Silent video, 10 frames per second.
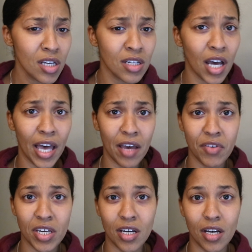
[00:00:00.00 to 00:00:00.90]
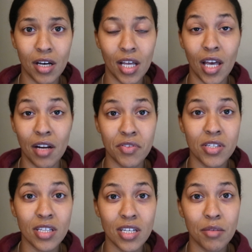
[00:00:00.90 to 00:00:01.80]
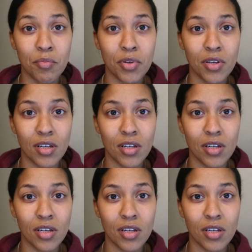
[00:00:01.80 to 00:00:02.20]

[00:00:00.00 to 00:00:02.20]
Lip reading: not having a lot of sleep.